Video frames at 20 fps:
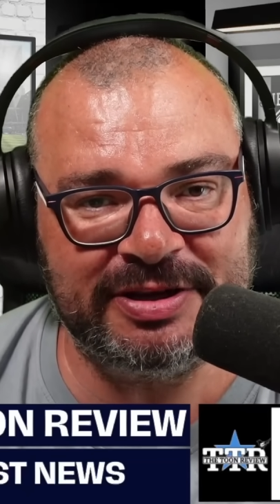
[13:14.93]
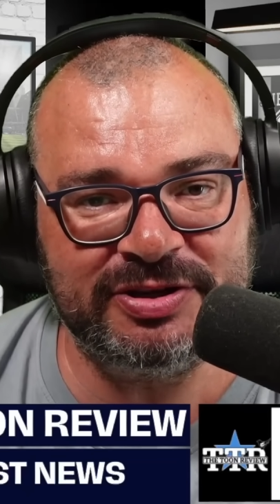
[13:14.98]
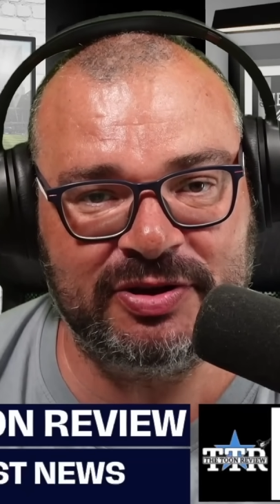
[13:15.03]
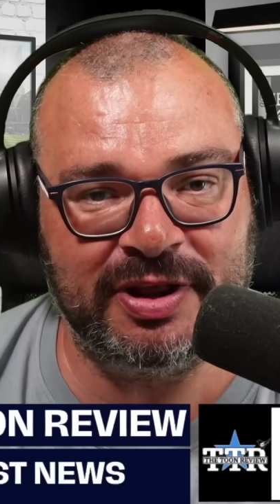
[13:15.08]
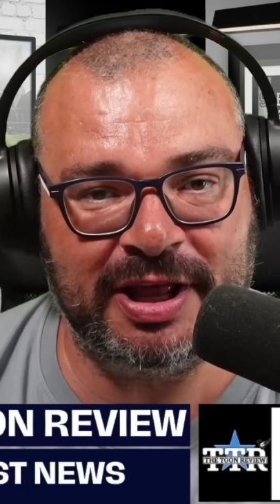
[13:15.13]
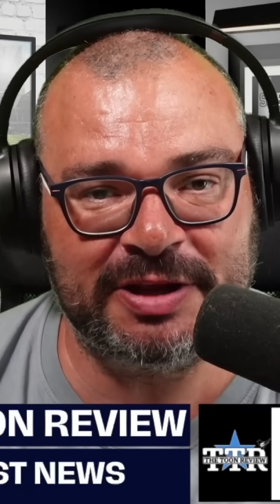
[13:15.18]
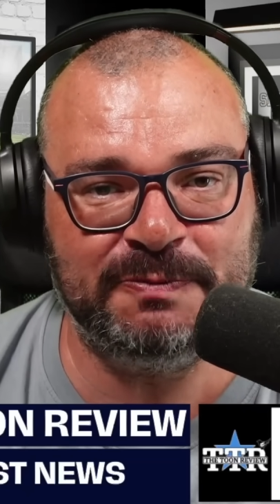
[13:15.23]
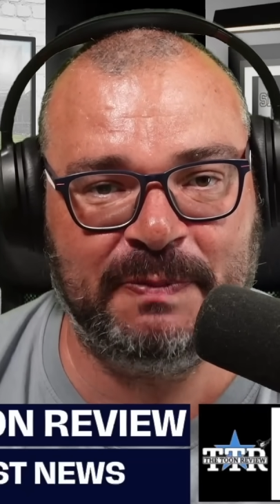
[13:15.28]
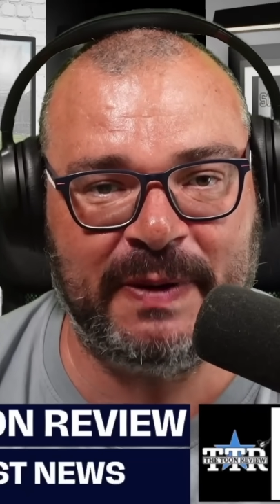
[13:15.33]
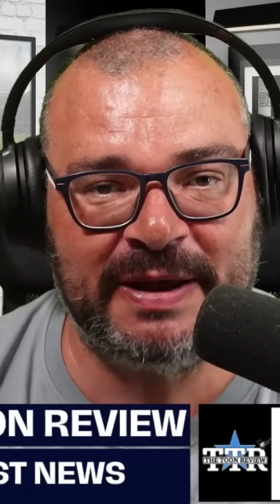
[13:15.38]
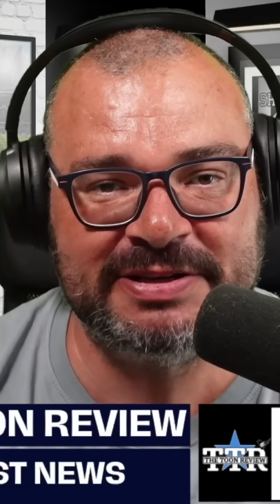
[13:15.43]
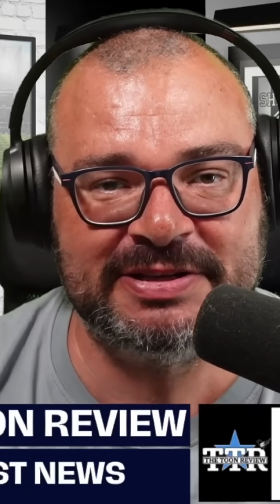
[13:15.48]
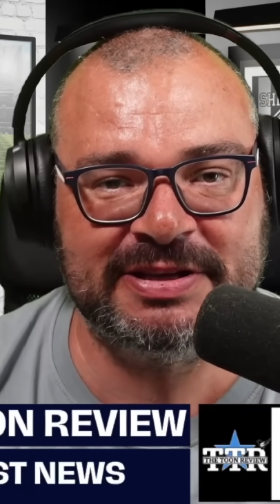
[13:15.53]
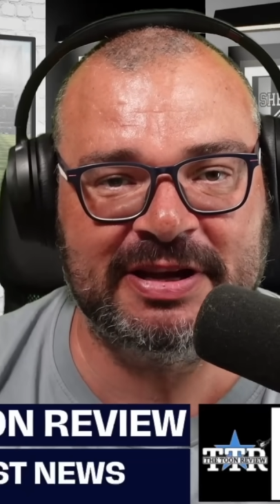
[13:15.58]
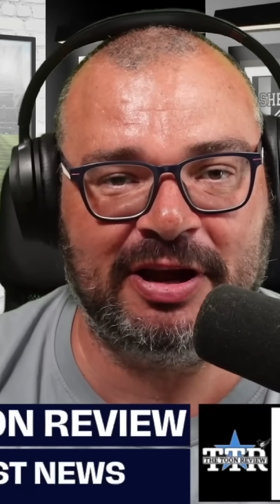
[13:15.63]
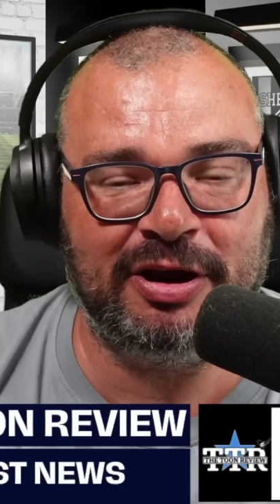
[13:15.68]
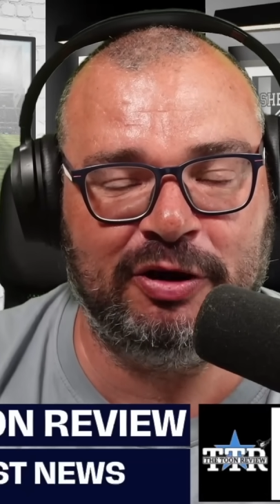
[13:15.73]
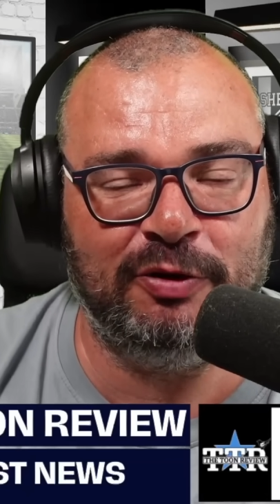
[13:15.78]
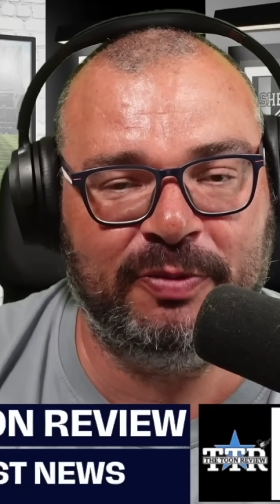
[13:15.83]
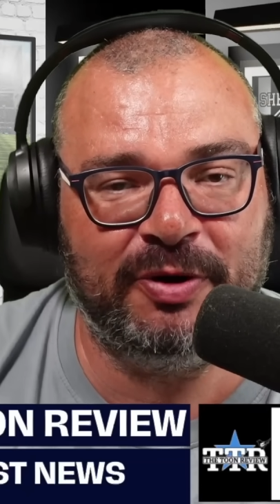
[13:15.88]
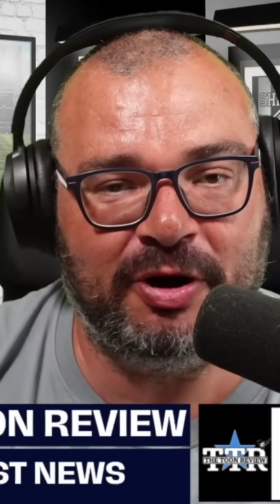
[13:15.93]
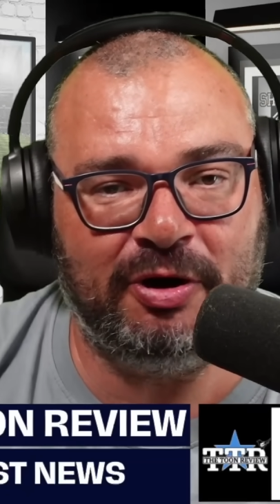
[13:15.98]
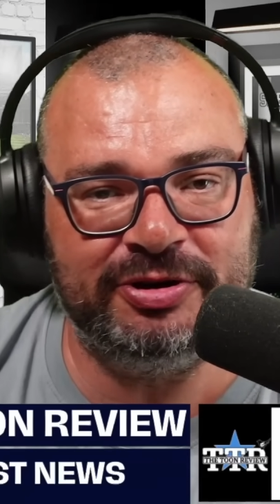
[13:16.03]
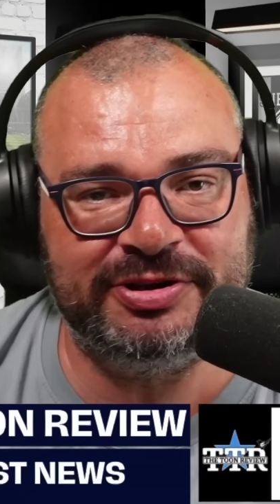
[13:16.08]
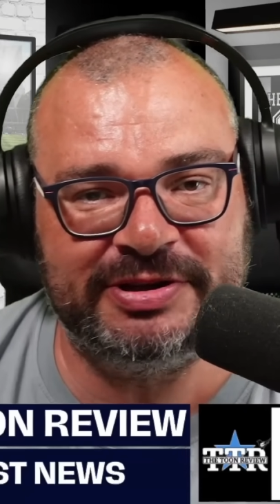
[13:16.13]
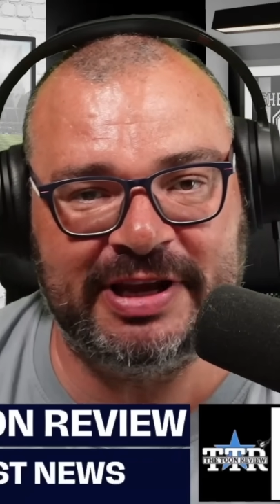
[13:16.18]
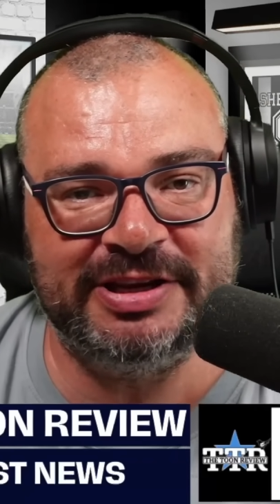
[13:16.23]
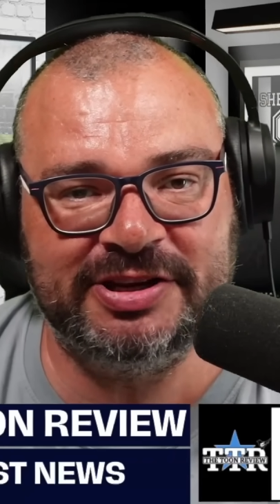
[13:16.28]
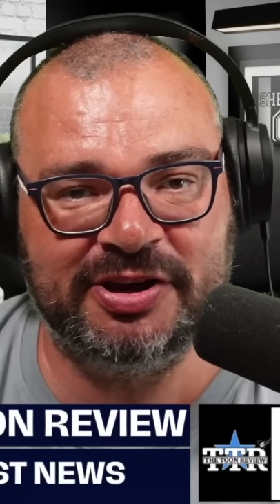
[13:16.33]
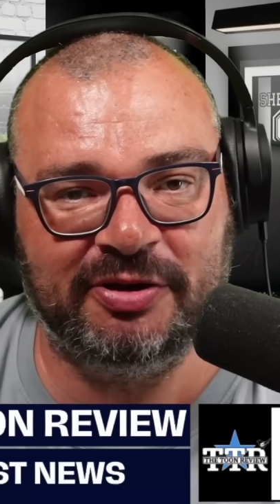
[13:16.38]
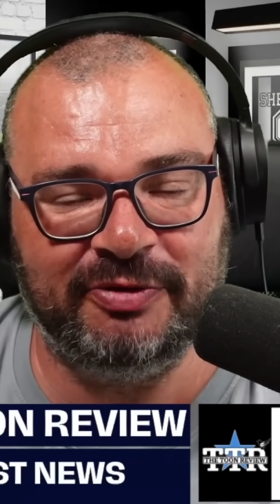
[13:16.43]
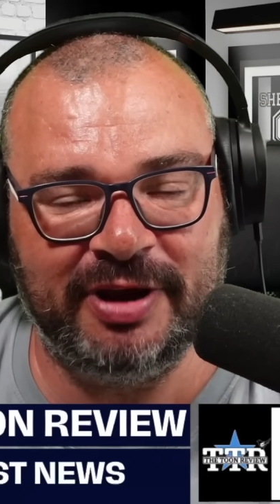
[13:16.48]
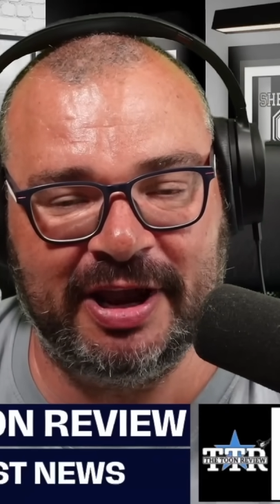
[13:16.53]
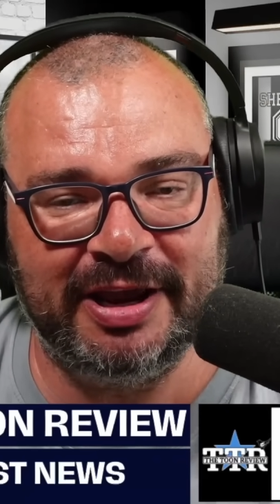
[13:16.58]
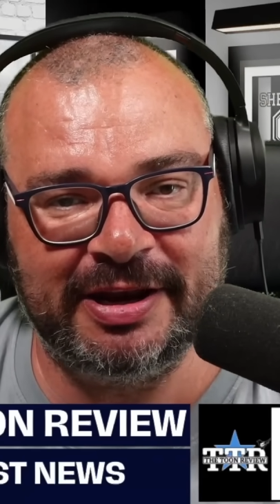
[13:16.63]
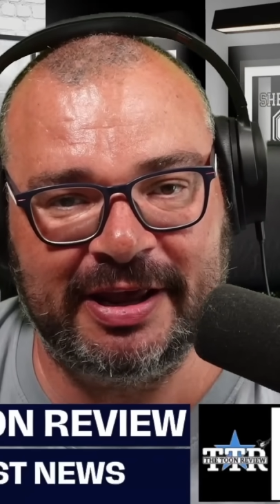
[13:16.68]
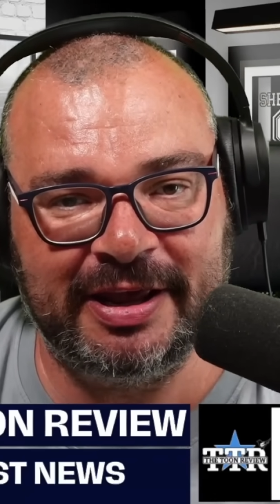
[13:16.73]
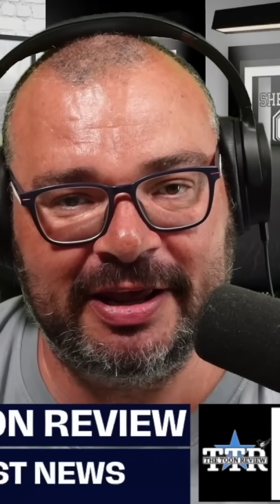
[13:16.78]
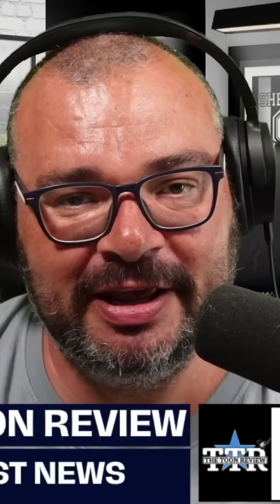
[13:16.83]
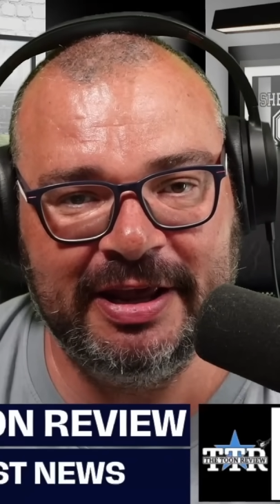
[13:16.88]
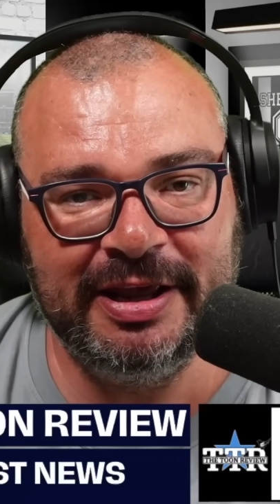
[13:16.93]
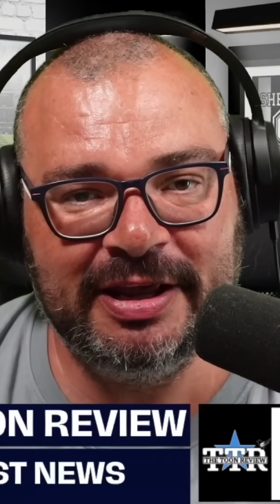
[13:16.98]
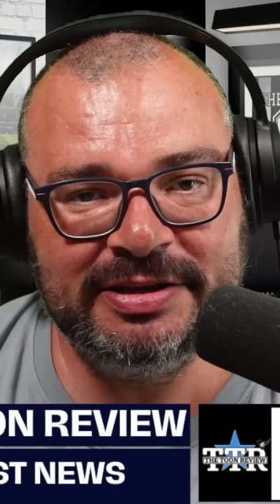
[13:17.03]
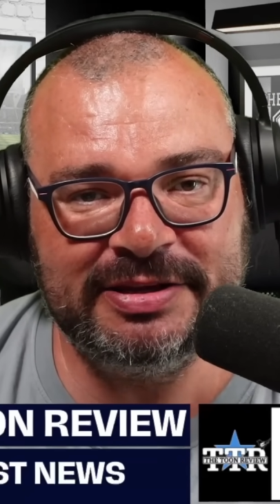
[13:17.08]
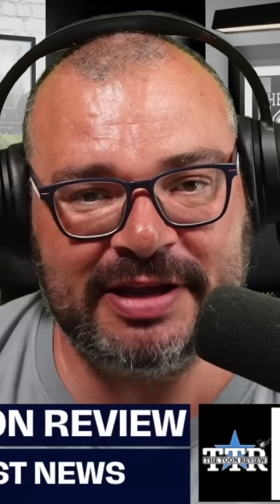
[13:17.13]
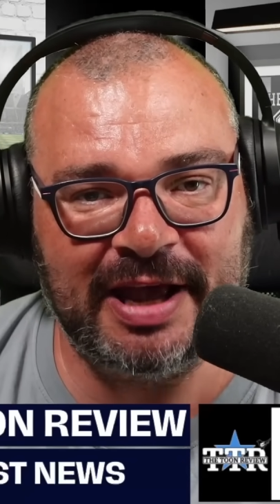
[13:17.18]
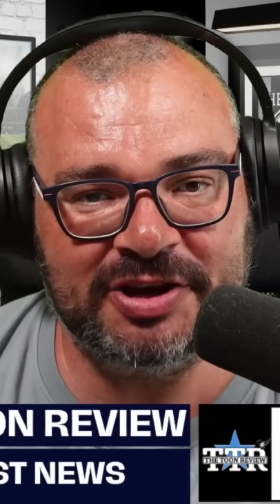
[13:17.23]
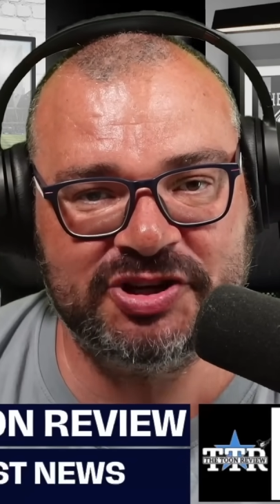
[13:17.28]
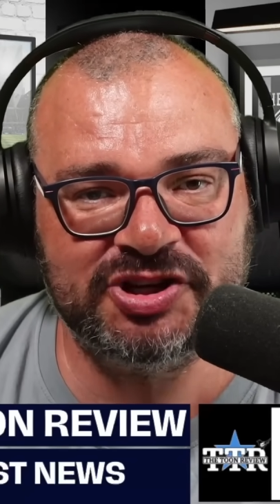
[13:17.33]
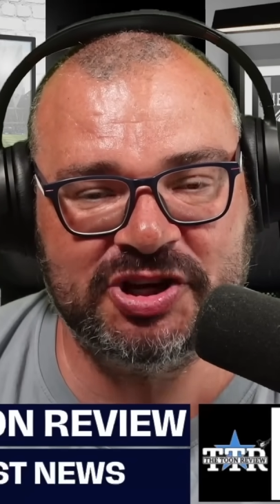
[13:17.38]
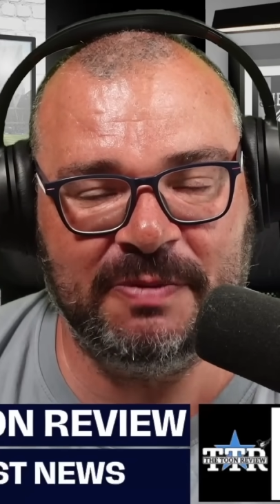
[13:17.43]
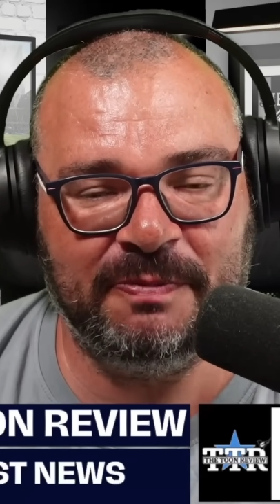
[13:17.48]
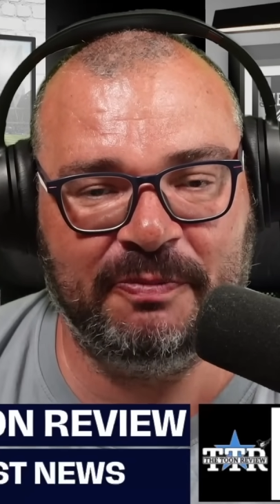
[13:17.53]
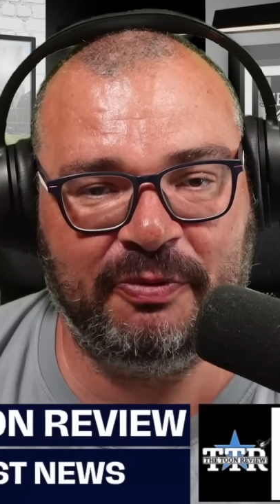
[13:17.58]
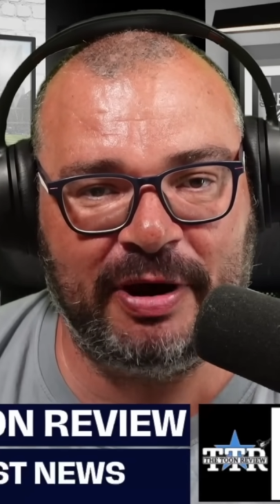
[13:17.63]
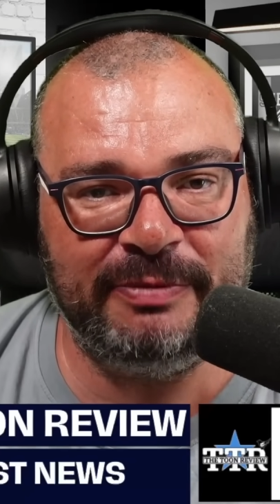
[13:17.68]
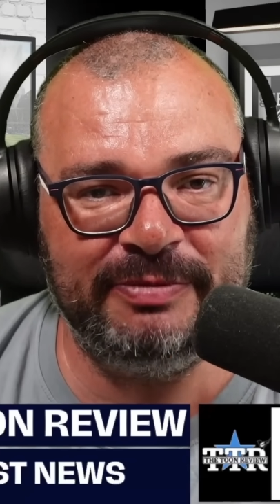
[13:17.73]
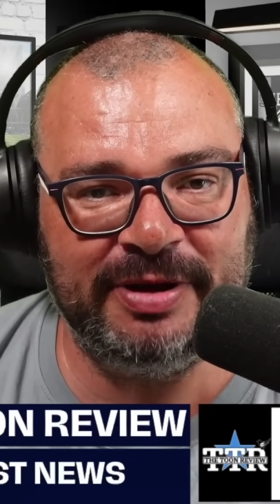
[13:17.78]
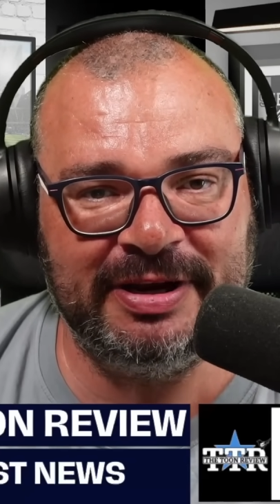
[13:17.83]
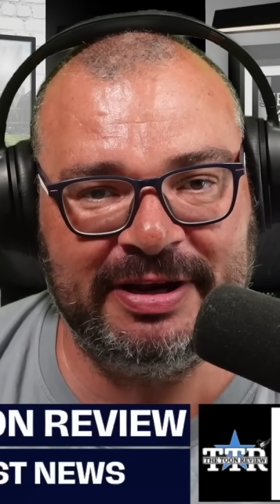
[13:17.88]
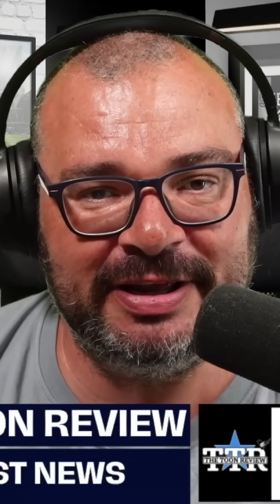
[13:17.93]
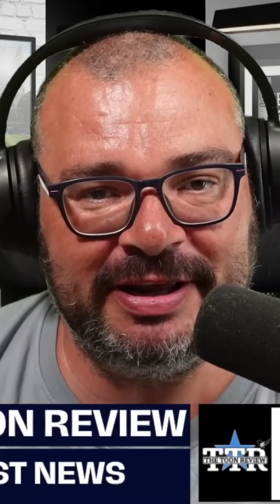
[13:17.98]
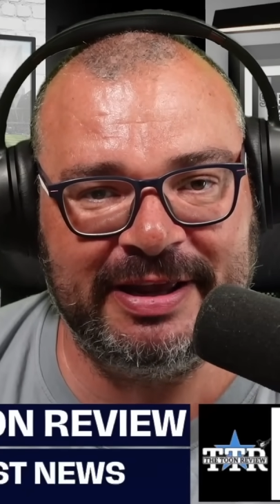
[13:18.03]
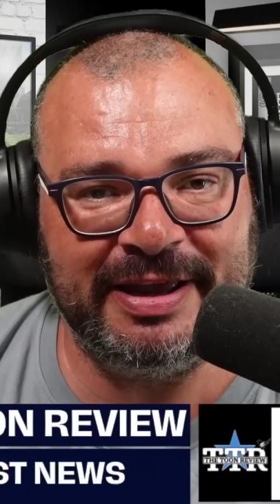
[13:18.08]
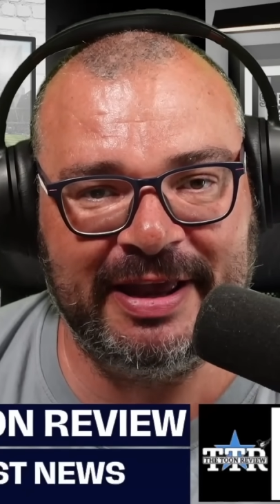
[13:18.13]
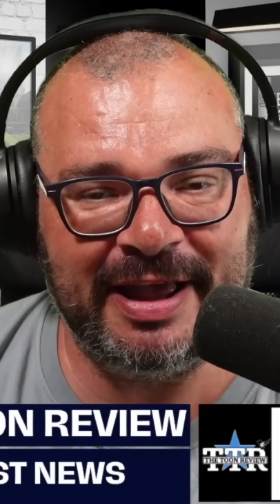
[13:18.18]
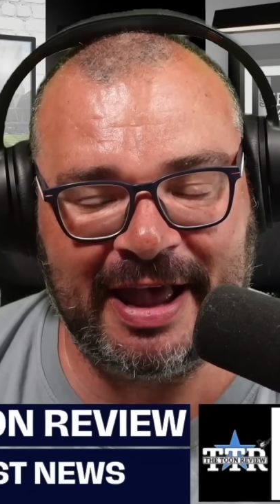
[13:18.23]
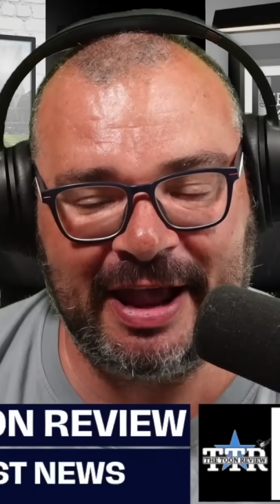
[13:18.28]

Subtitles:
So that's Best Club Content Creator Premier League.